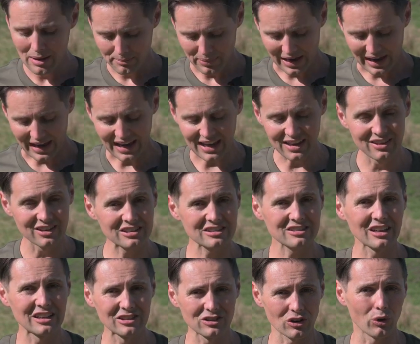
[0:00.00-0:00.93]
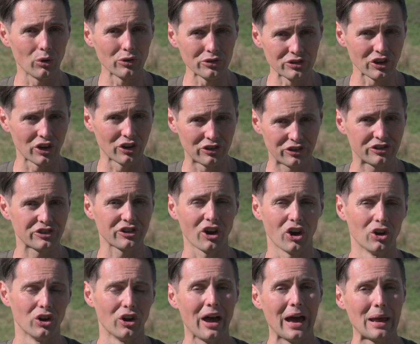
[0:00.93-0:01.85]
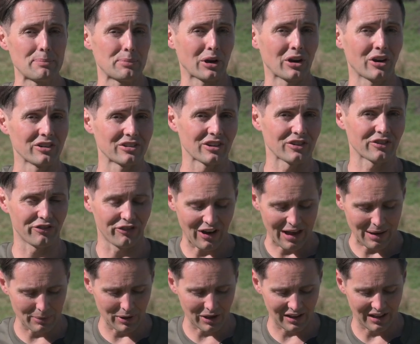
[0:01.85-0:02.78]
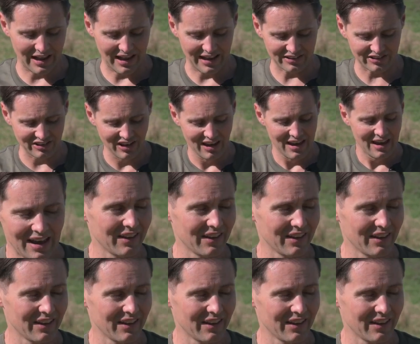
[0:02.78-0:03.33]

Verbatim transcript: But hey, this thing's also so light because it's fiberglass